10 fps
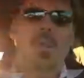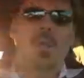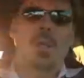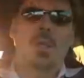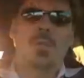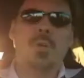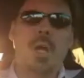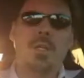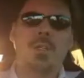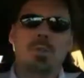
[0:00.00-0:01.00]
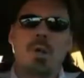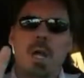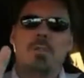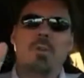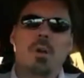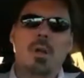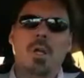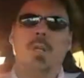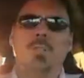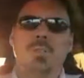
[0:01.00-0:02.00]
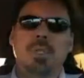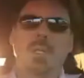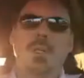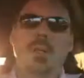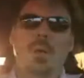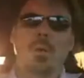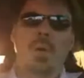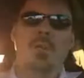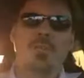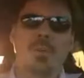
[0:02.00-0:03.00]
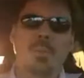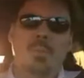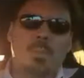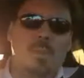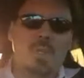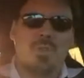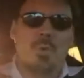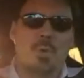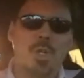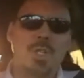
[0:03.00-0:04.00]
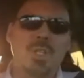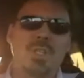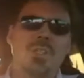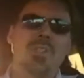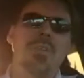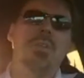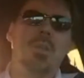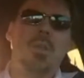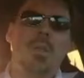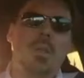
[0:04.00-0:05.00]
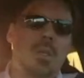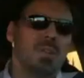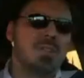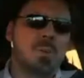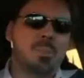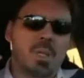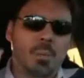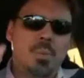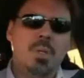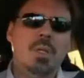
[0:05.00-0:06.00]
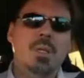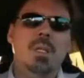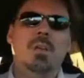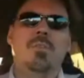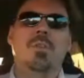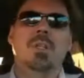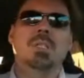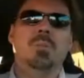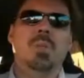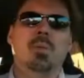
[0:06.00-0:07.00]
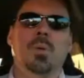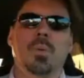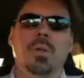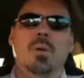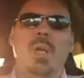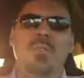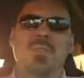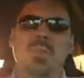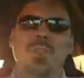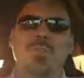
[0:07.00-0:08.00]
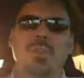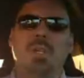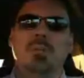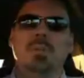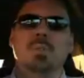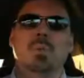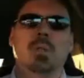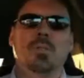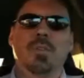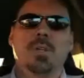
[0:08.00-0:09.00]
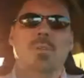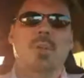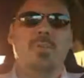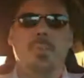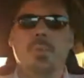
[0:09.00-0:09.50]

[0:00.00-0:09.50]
trying to drive our country away from its origins into something completely different, something where we don't have as much freedoms, where the federal government